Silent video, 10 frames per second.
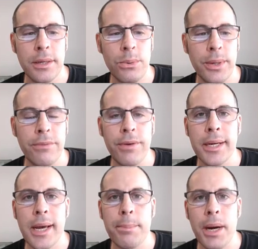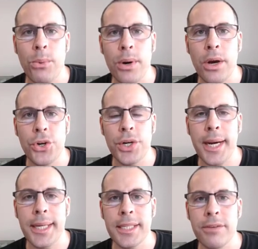We divide that by
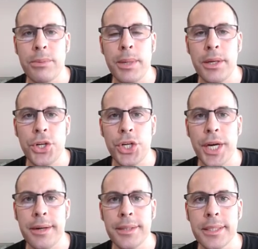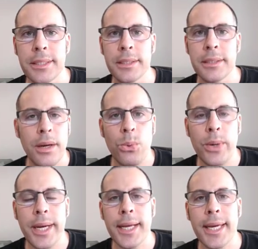187 million shares.
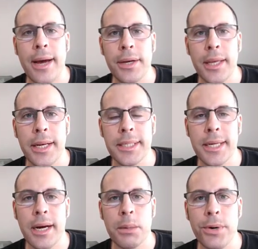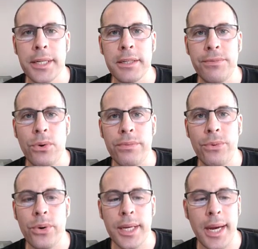We get a calculated stock price of
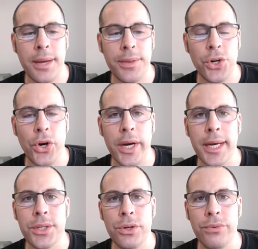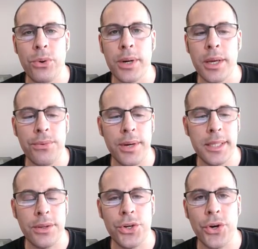$448. They're trading at $243,
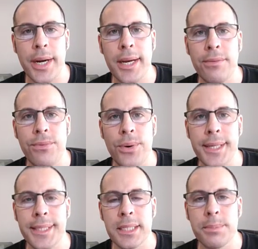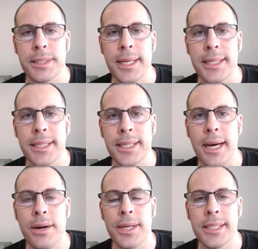so they're trading at a 46%
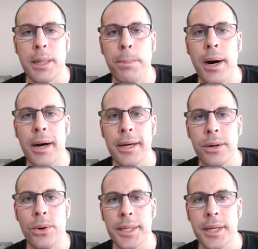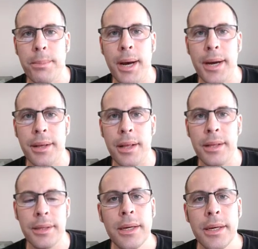discount. It's a buy according to the model.
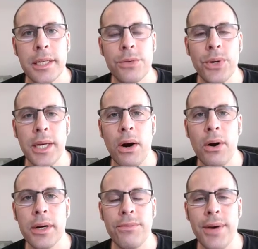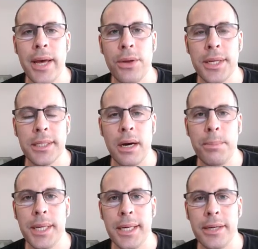It's really hard to value this
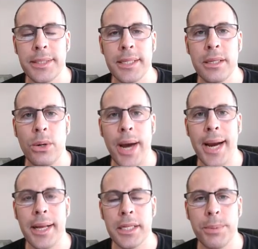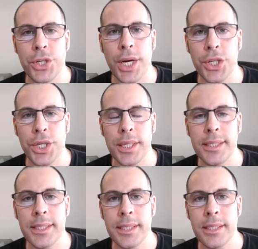company because there's no analyst
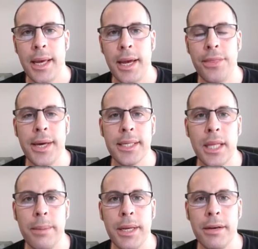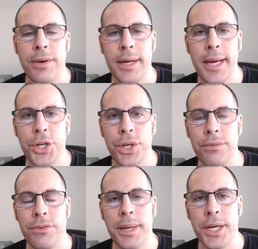projections and there's limited financial
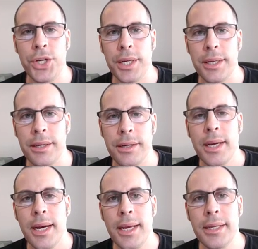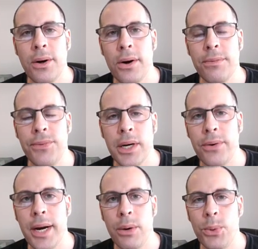information. It is hard to
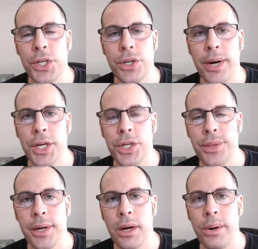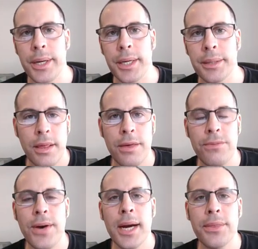figure out which direction they're going. The
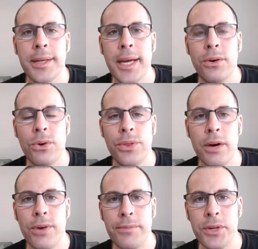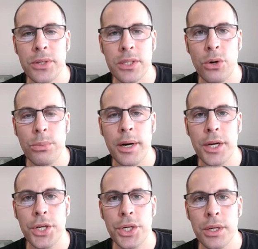fact that they grew their revenue so
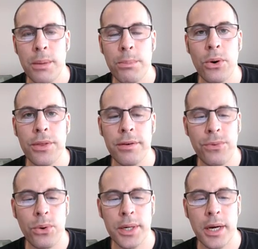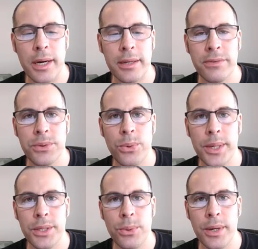much, more than 4 times from
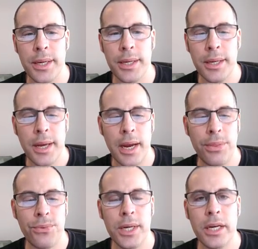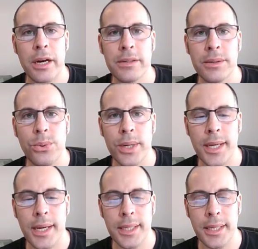2020 and 3 times from
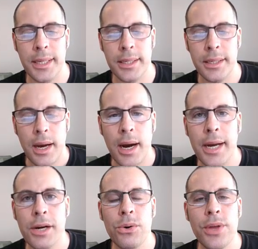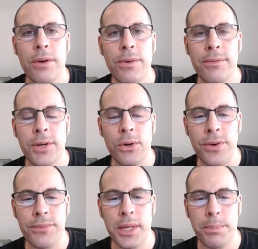2018, I grew their revenue
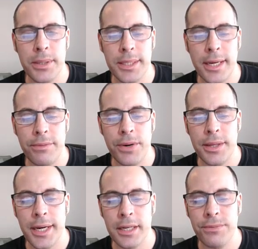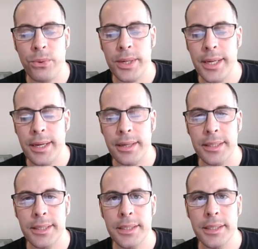50% for the next 4
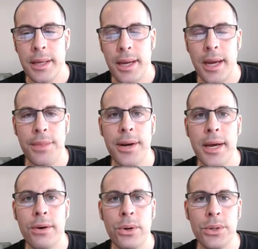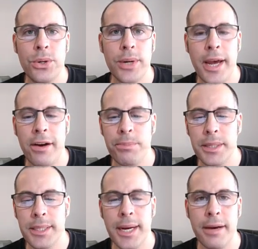years. And then I grew
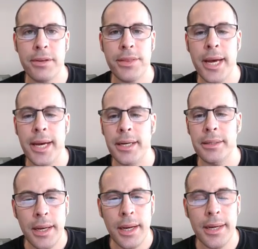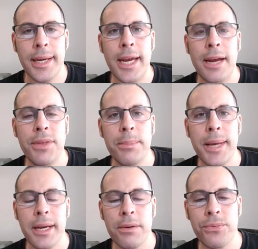2.5% after that. And I gave them
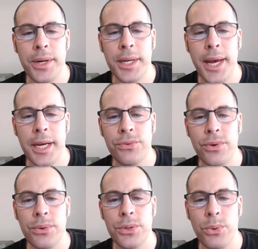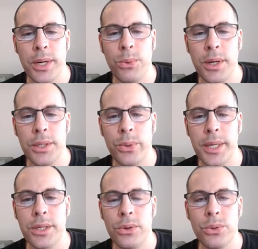negative free cash flow in 21,
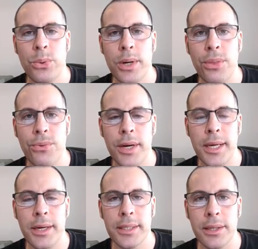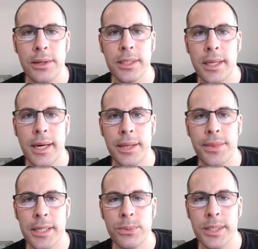22, and 23 because it looks like
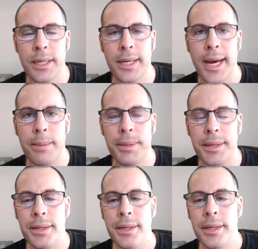that's what's going to happen.